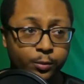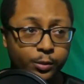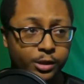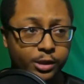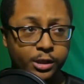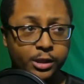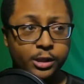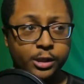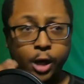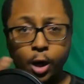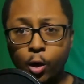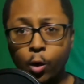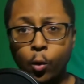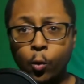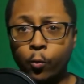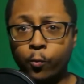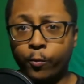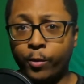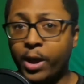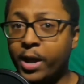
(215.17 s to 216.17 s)
was so
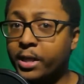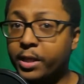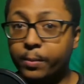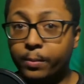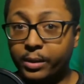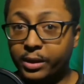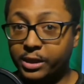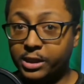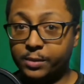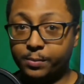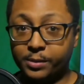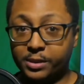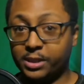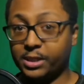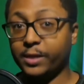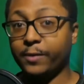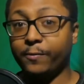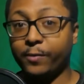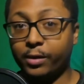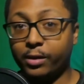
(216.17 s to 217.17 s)
randomly
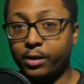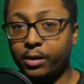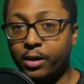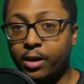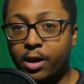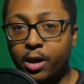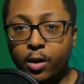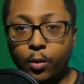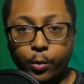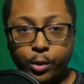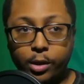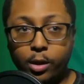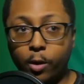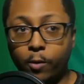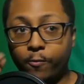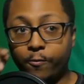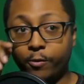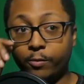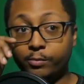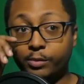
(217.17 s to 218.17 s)
specific. We go
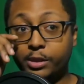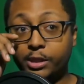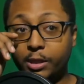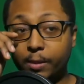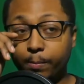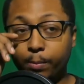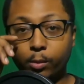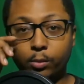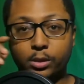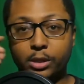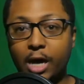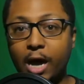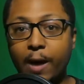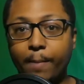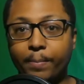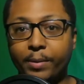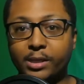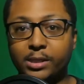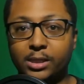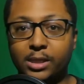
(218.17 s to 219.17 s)
from simple
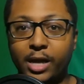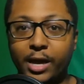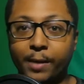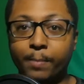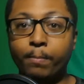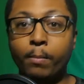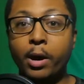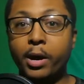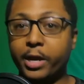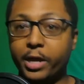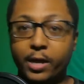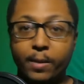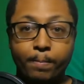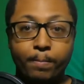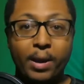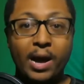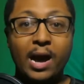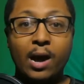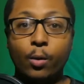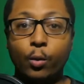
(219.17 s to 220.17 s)
topics like money and
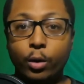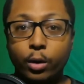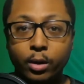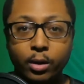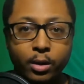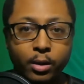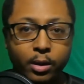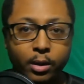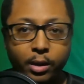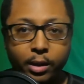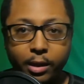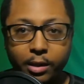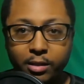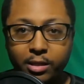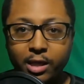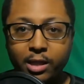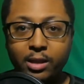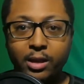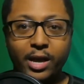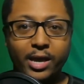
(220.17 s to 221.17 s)
power, and
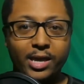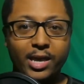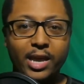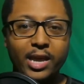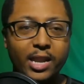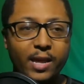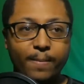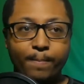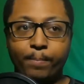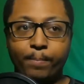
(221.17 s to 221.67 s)
then like any